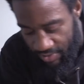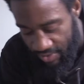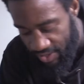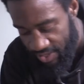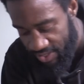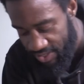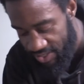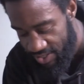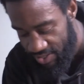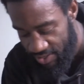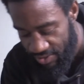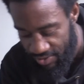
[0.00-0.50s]

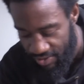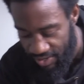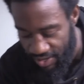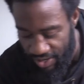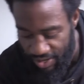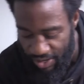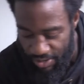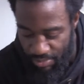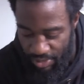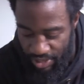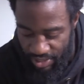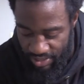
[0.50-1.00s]
right, so yeah,
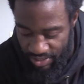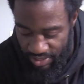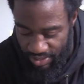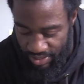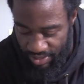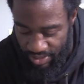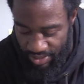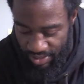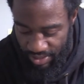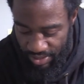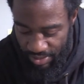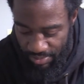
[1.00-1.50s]
I'm about
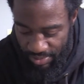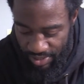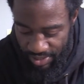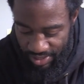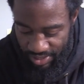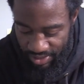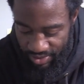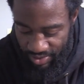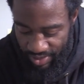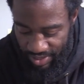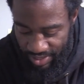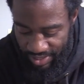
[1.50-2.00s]

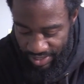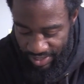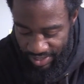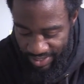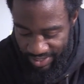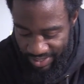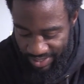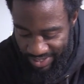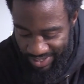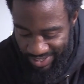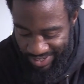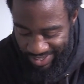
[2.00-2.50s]
to try
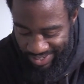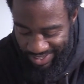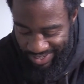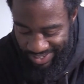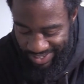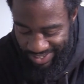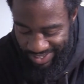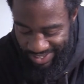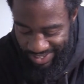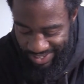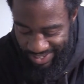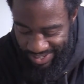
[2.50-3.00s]
tasting
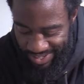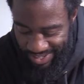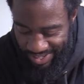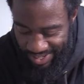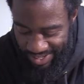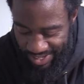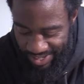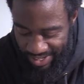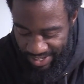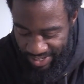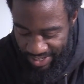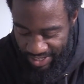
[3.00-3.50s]
this.
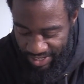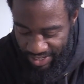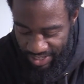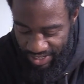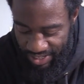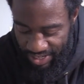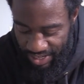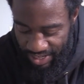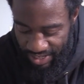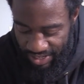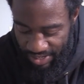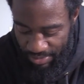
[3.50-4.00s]
Just
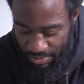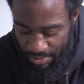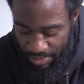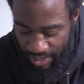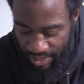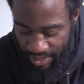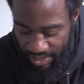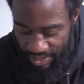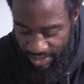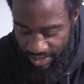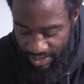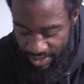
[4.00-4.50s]
got done
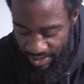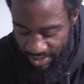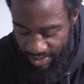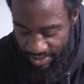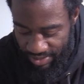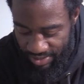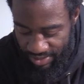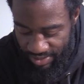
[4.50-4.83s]
making it.